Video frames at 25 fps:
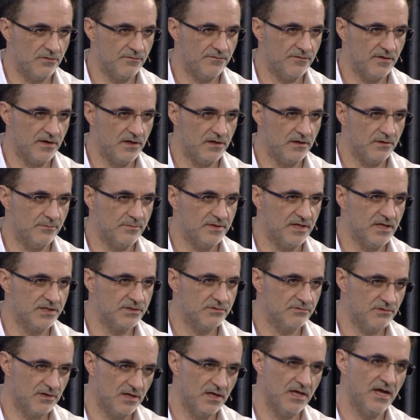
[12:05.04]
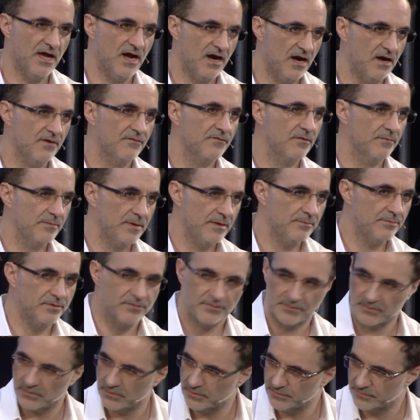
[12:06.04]
failure, but that's really hard for people
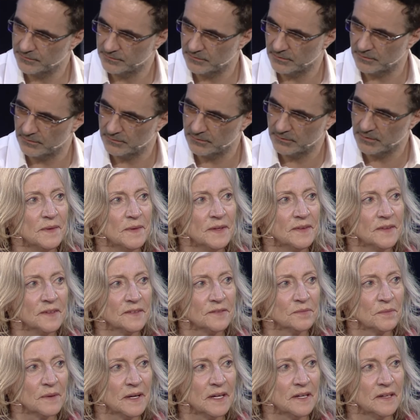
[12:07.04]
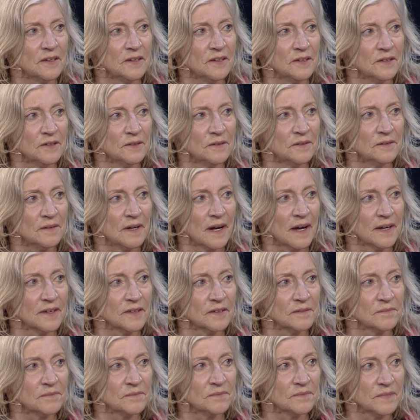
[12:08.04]
to go through. This week you had
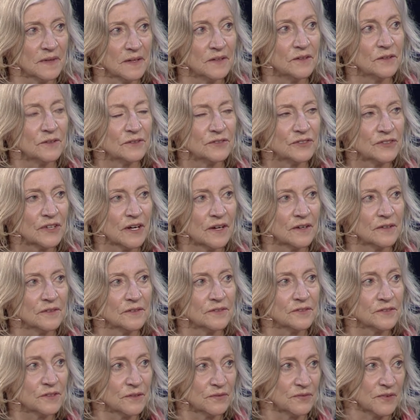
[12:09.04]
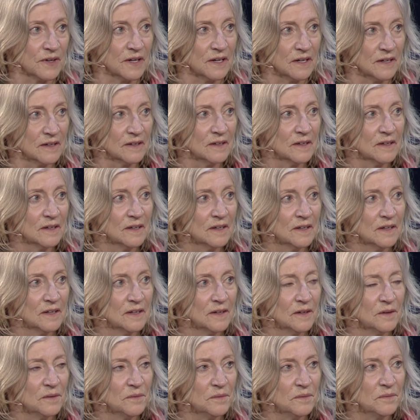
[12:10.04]
a, in your show, Stuffy. Mm.
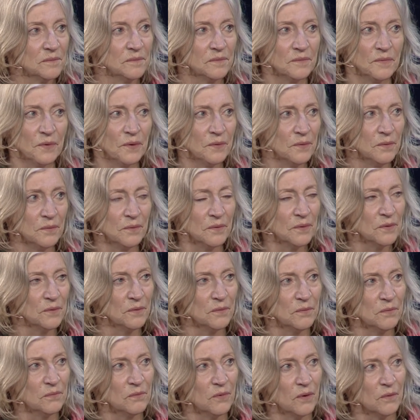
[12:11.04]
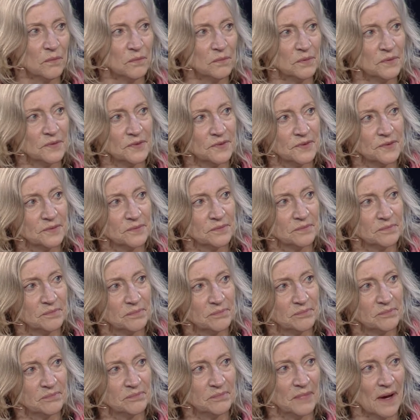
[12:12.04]
Who, who, what was,
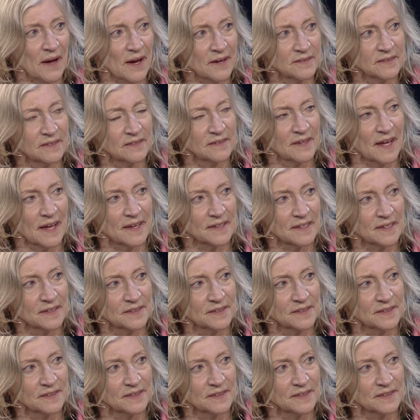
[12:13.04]
how did that